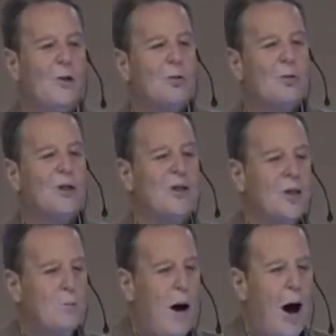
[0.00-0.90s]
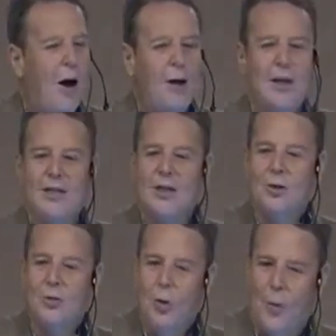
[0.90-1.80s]
those were the
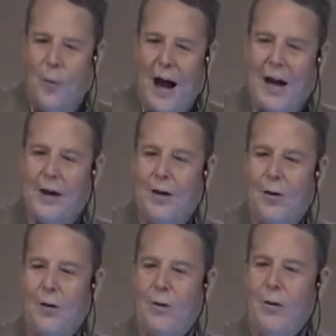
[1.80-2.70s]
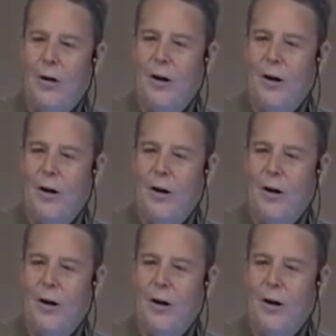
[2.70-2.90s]
smallest grammatical